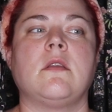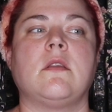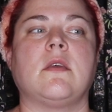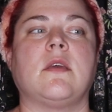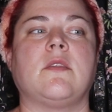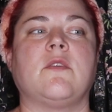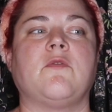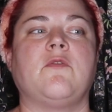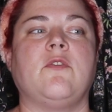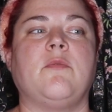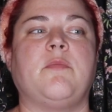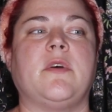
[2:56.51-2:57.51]
To get the
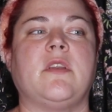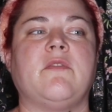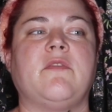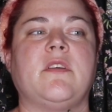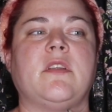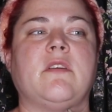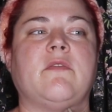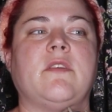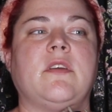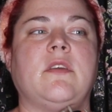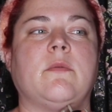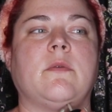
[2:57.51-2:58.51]
full benefit of
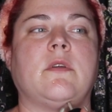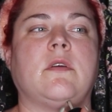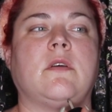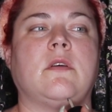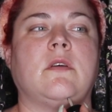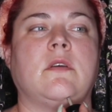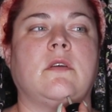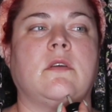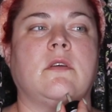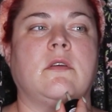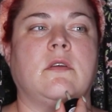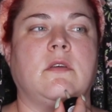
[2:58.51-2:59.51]
it, you want to
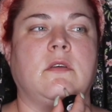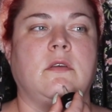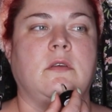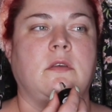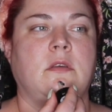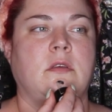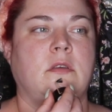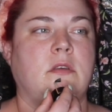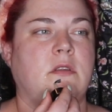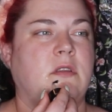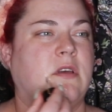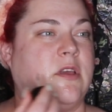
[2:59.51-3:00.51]

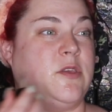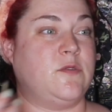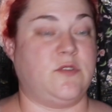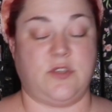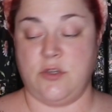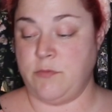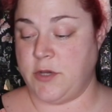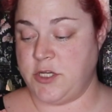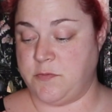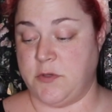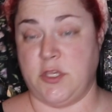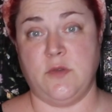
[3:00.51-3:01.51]
not use too much, but